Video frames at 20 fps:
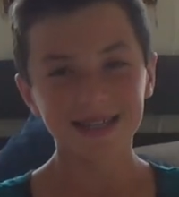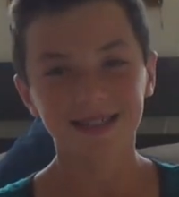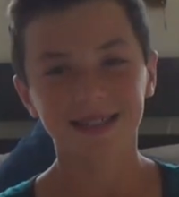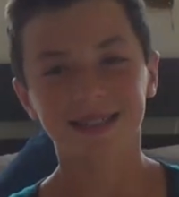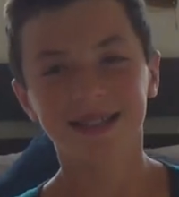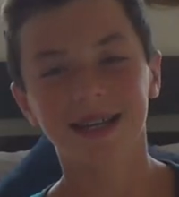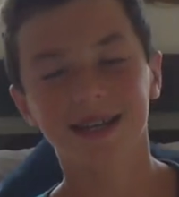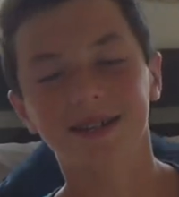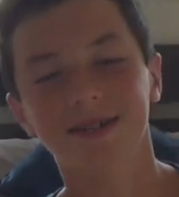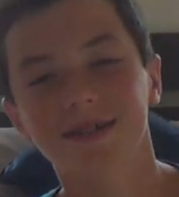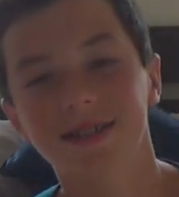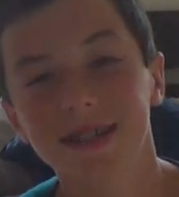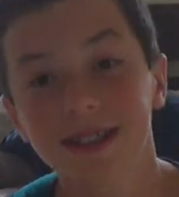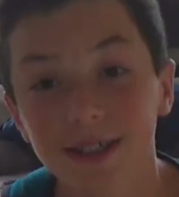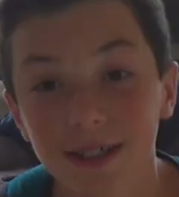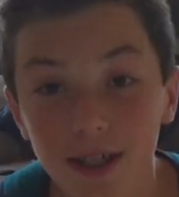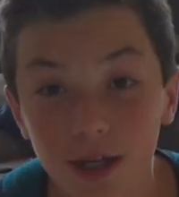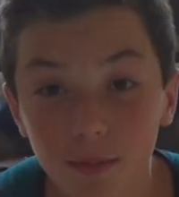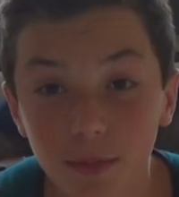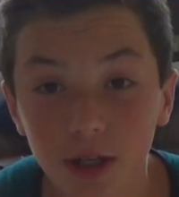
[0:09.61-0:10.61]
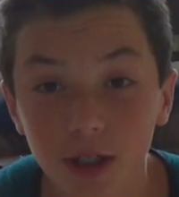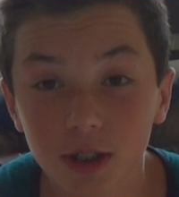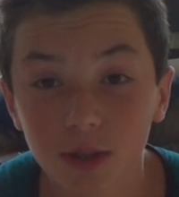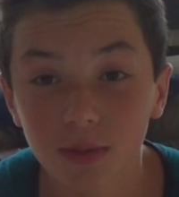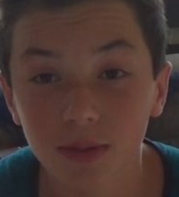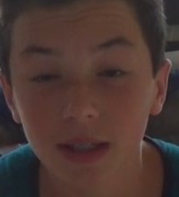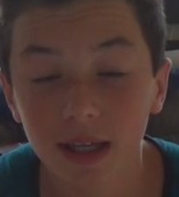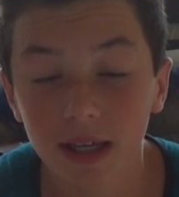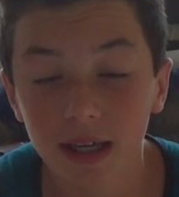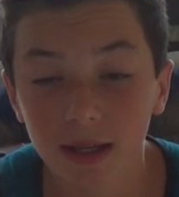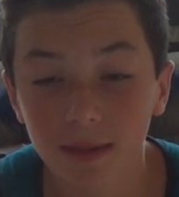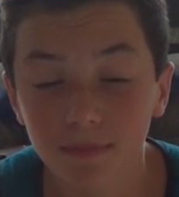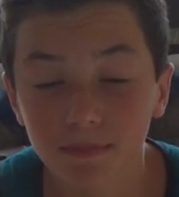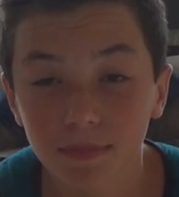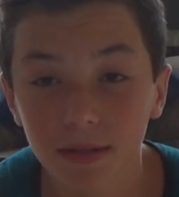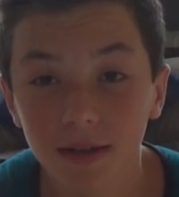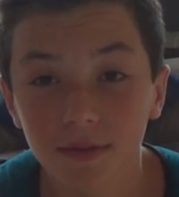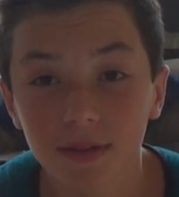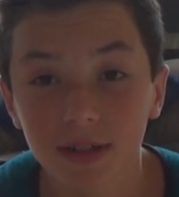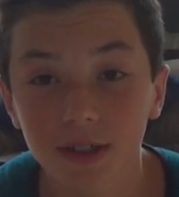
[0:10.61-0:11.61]
Skekos here, coming at you with a
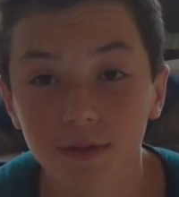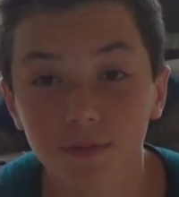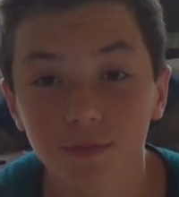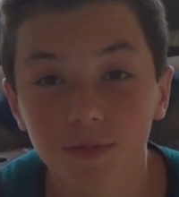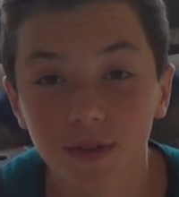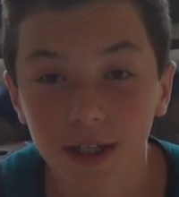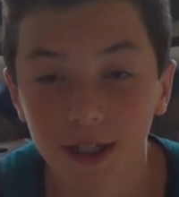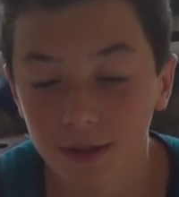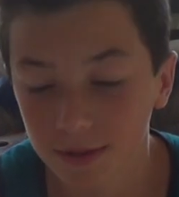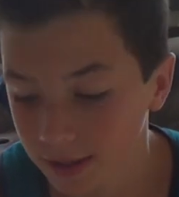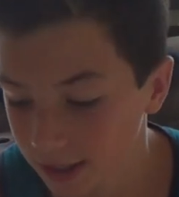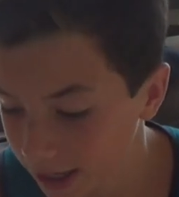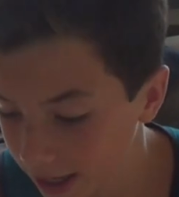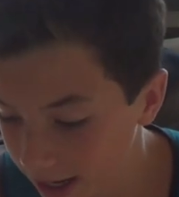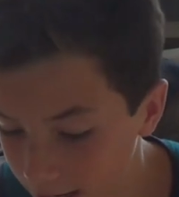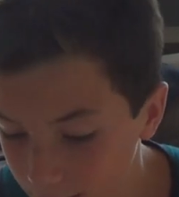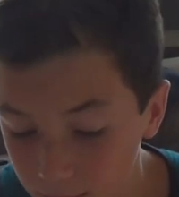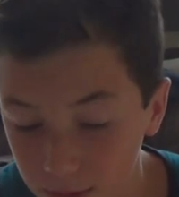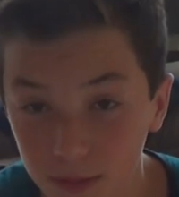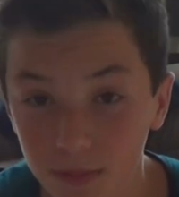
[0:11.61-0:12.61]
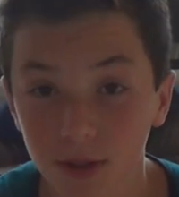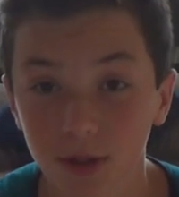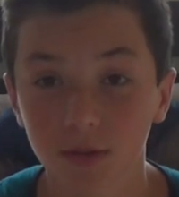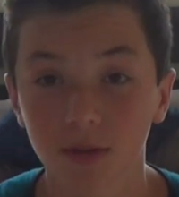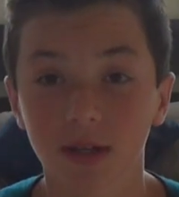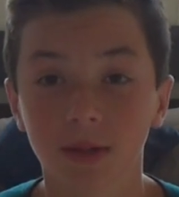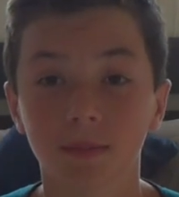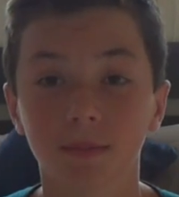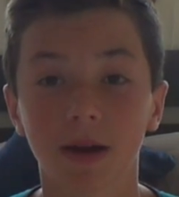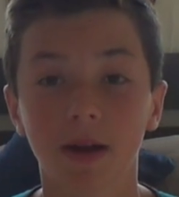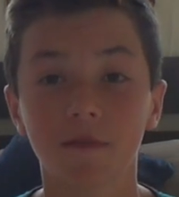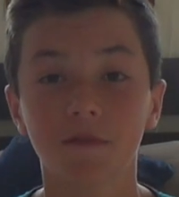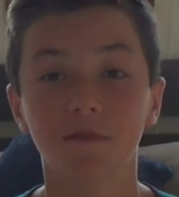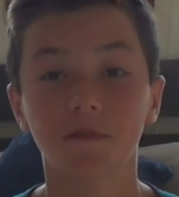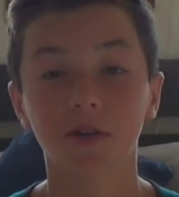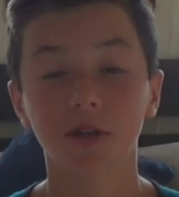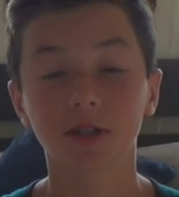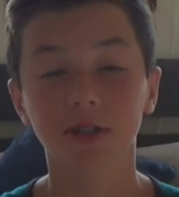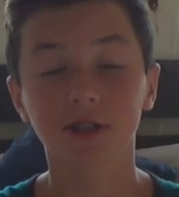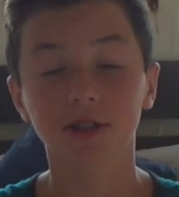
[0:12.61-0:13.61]
bit of a different video today. I'm going to be doing my
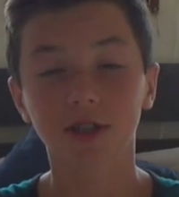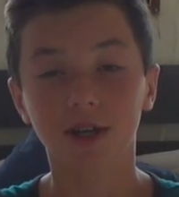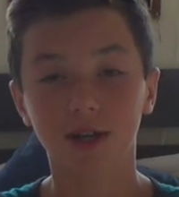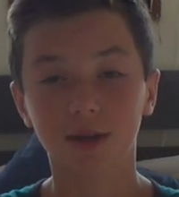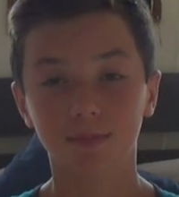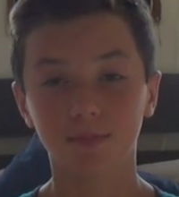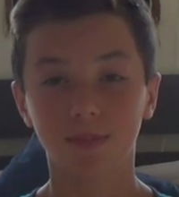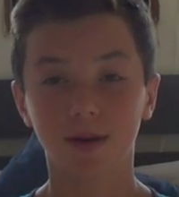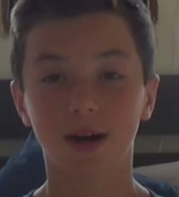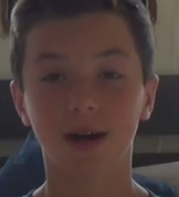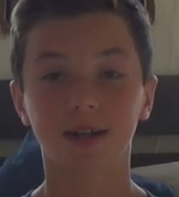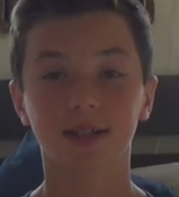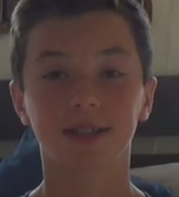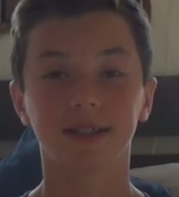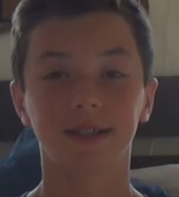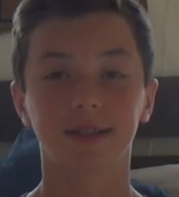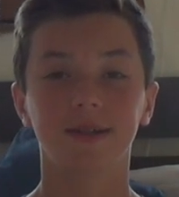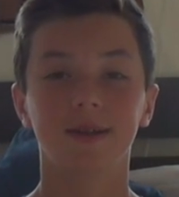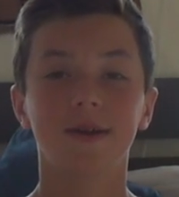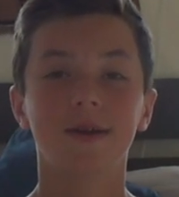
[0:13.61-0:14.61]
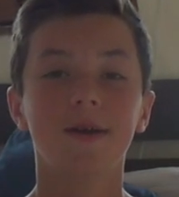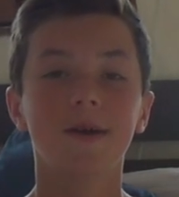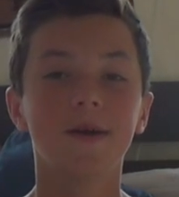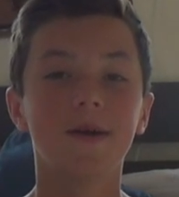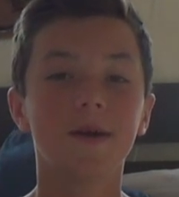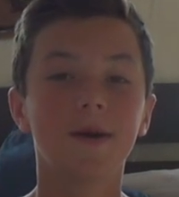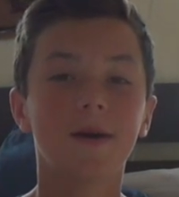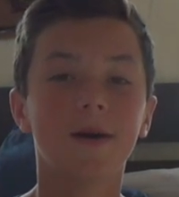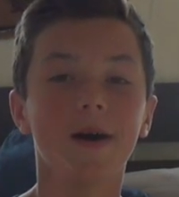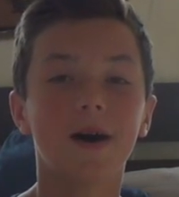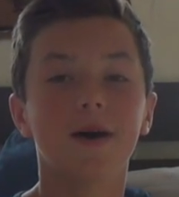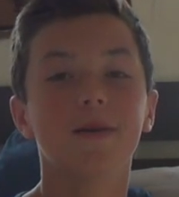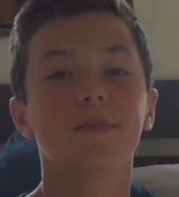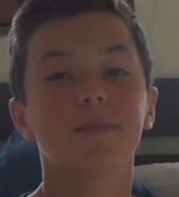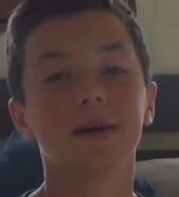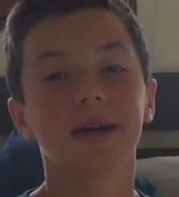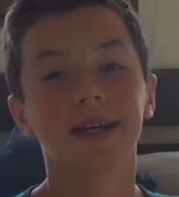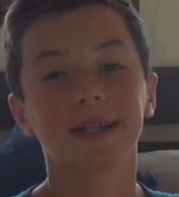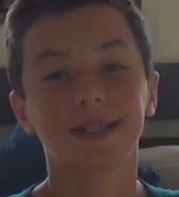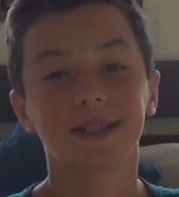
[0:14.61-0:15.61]
first unboxing on
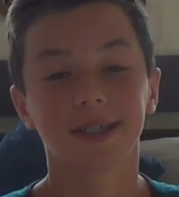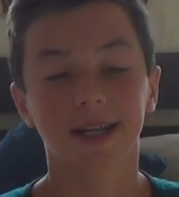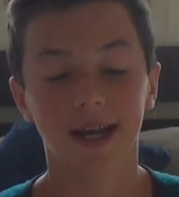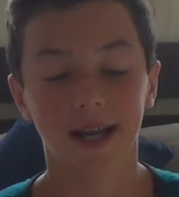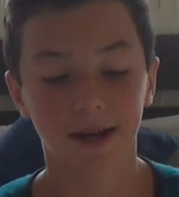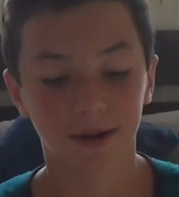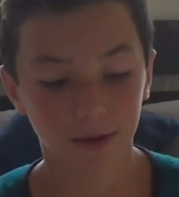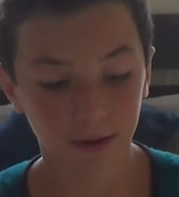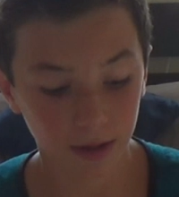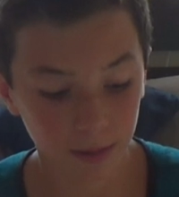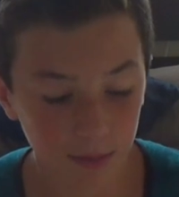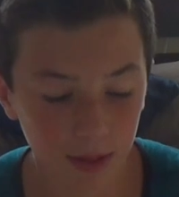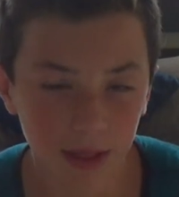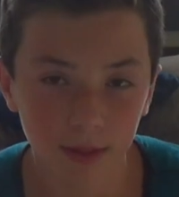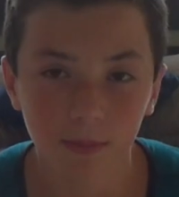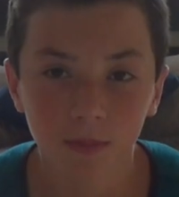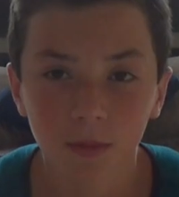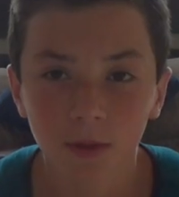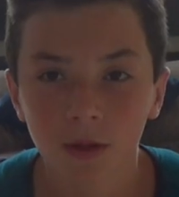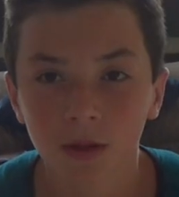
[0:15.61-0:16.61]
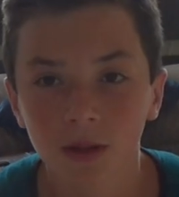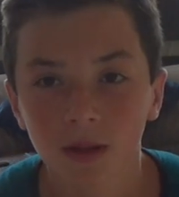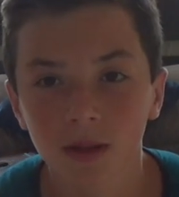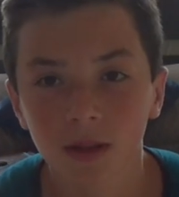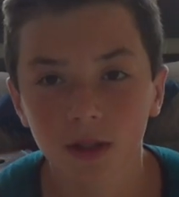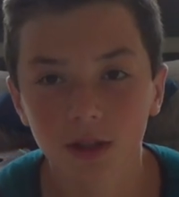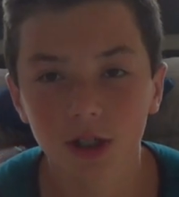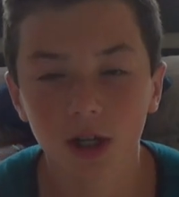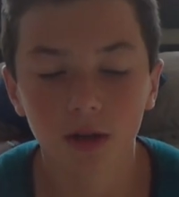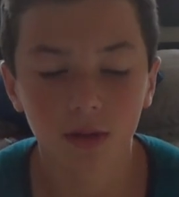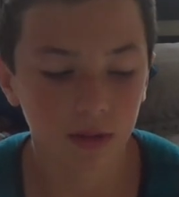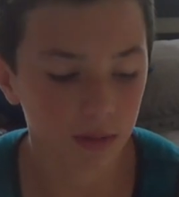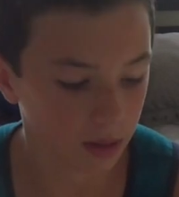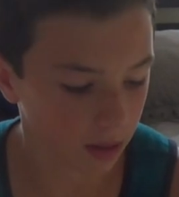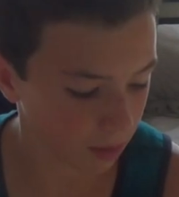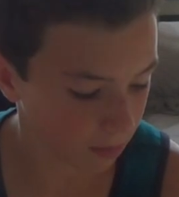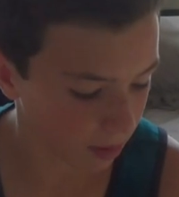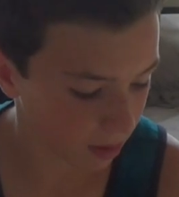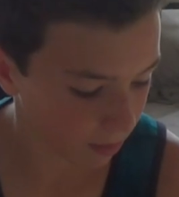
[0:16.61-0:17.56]
my channel. I mean, there's going to